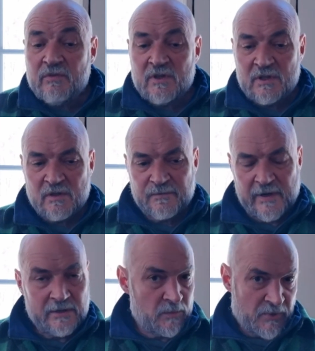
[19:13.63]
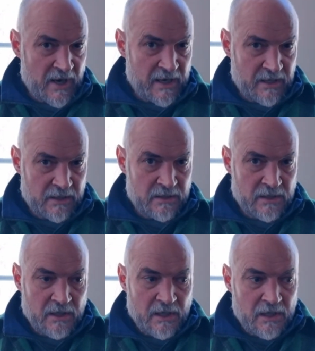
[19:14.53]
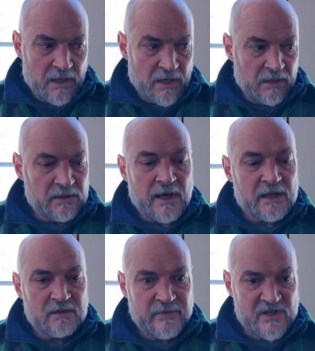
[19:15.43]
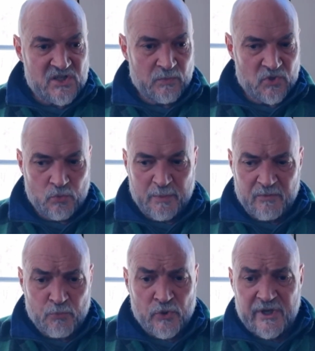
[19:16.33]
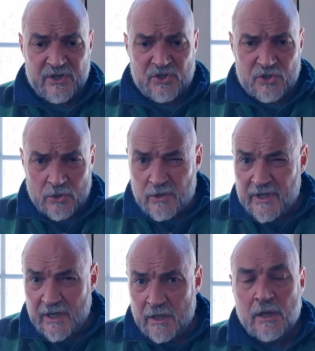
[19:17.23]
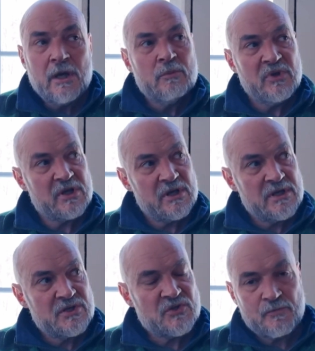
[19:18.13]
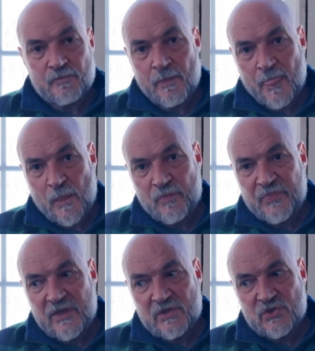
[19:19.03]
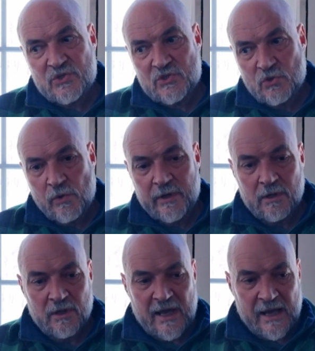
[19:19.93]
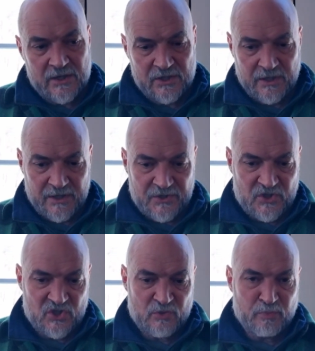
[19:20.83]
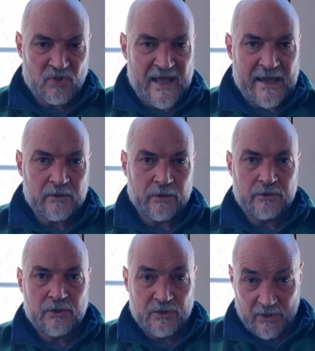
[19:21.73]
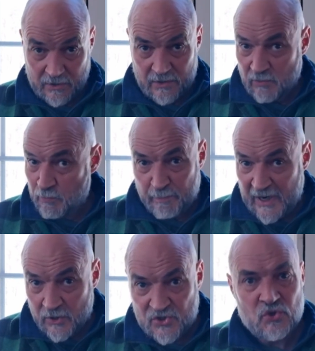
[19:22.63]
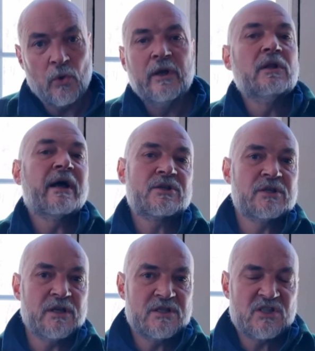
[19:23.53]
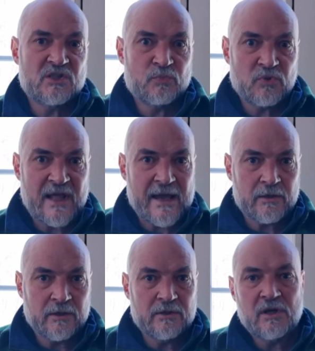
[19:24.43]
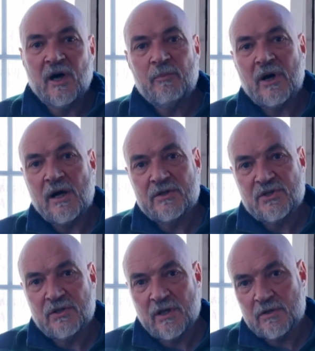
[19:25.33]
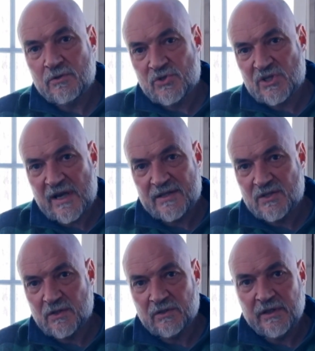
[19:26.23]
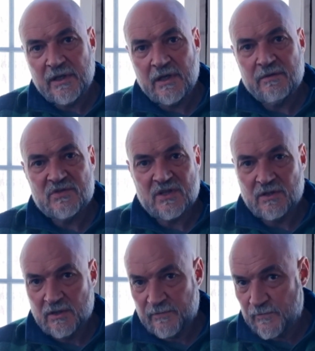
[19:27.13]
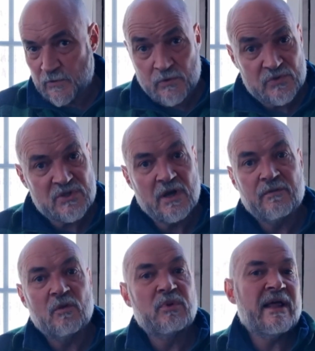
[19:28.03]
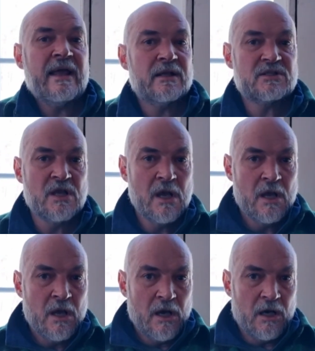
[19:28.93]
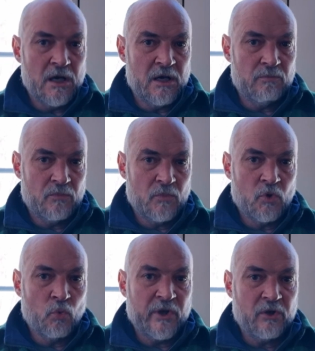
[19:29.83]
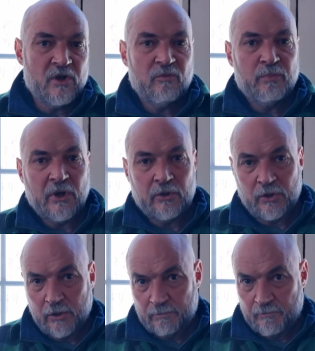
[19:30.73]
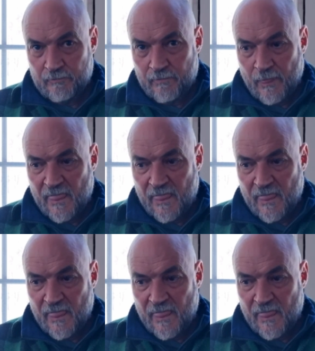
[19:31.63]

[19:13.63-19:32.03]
Even in the final product, a lot of the vegetables would be pretty dirty because the soil actually gets splattered, the bare soil actually gets splattered up onto the undersides of the leaves and the fruits of the plants when you have bare dirt.